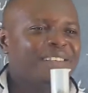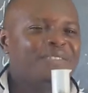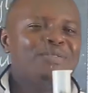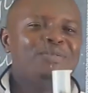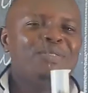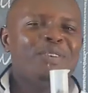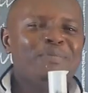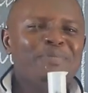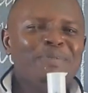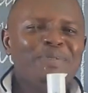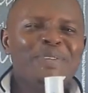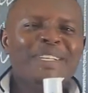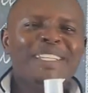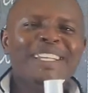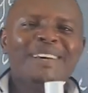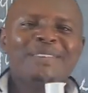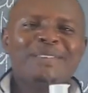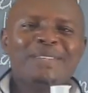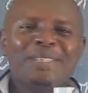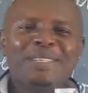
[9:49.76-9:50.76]
dropped
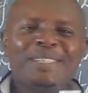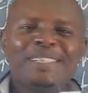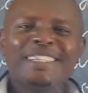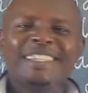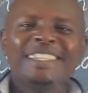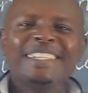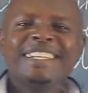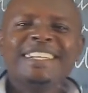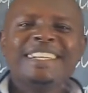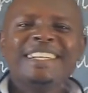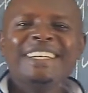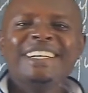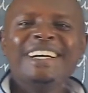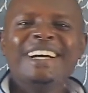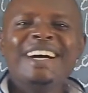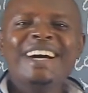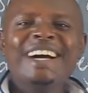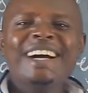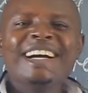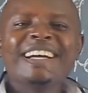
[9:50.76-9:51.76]
without
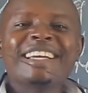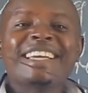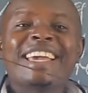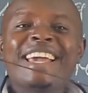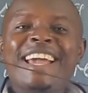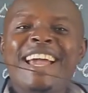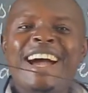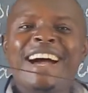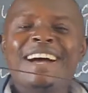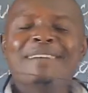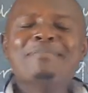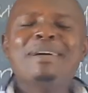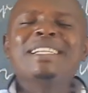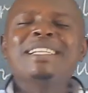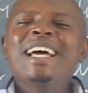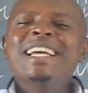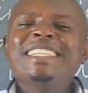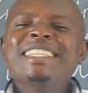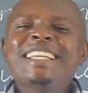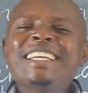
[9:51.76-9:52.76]
uh, care. But
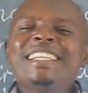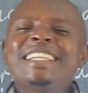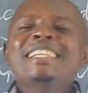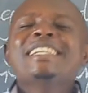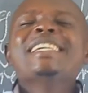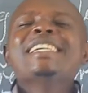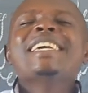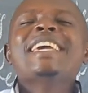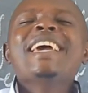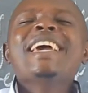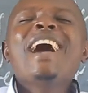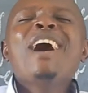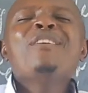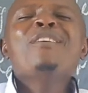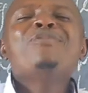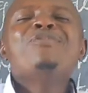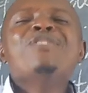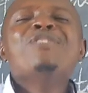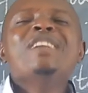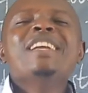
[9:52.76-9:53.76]
I said
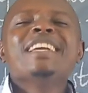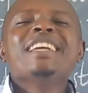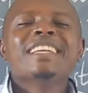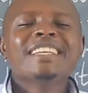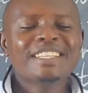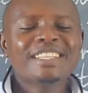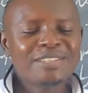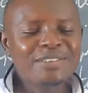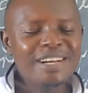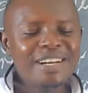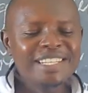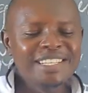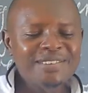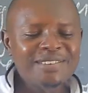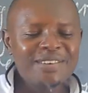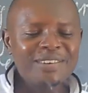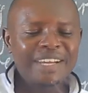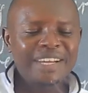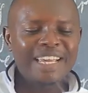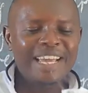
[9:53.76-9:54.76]
carefully. So let's
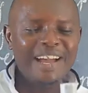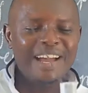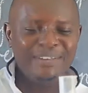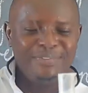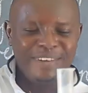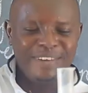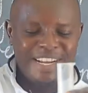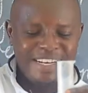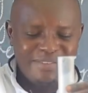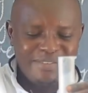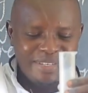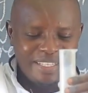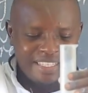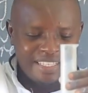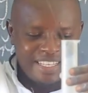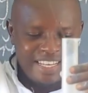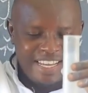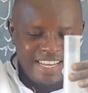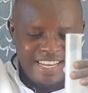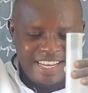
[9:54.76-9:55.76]
go carefully and we
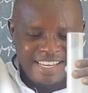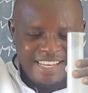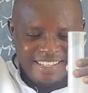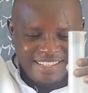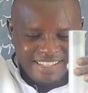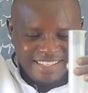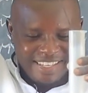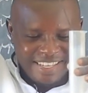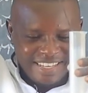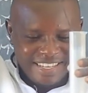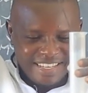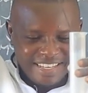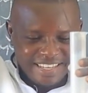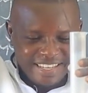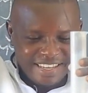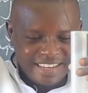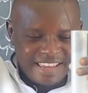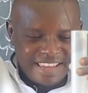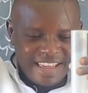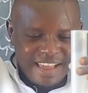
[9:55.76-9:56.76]
see.
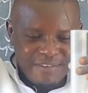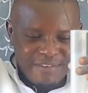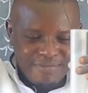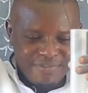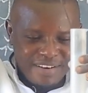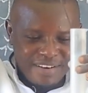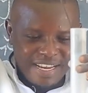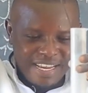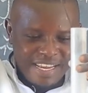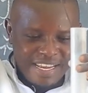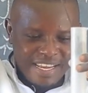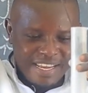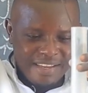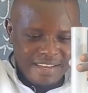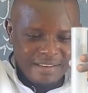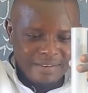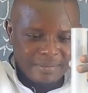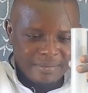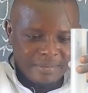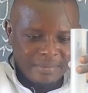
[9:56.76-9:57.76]

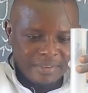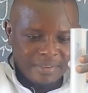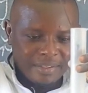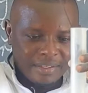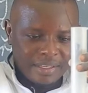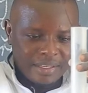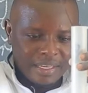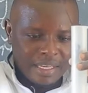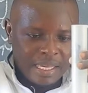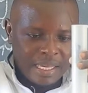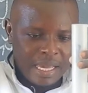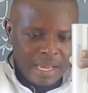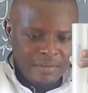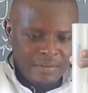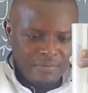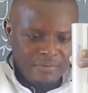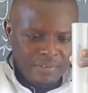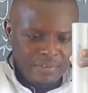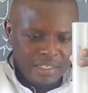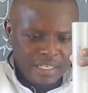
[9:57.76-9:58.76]
Carefully,
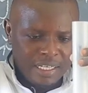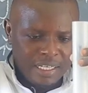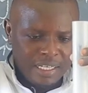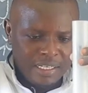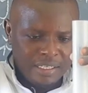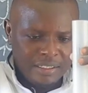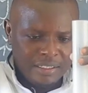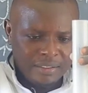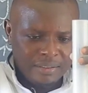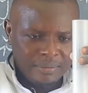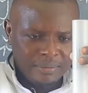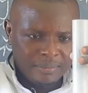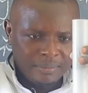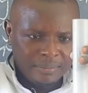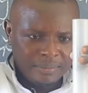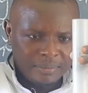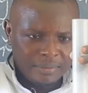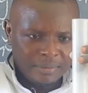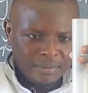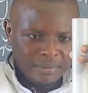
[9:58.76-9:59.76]
carefully,
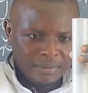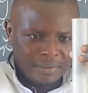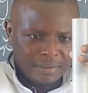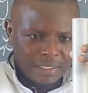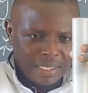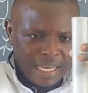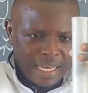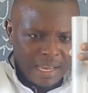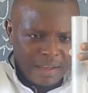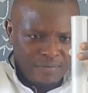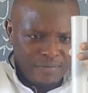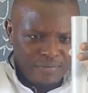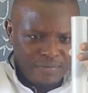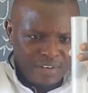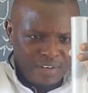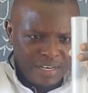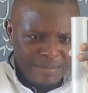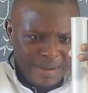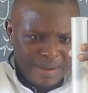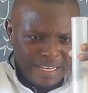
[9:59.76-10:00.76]

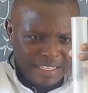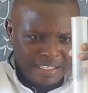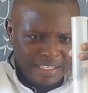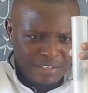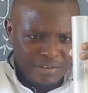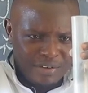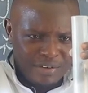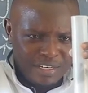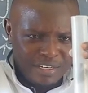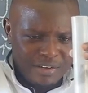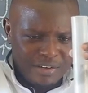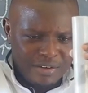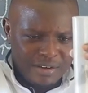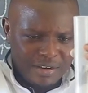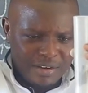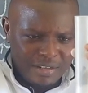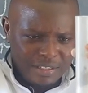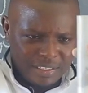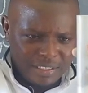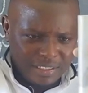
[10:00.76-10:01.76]
carefully my stone
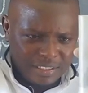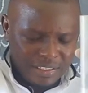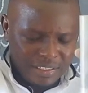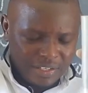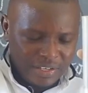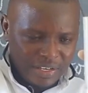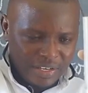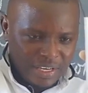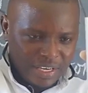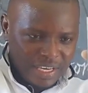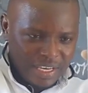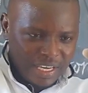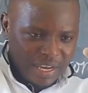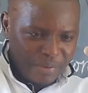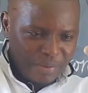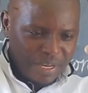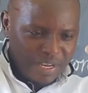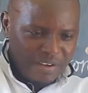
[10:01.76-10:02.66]
goes. Here we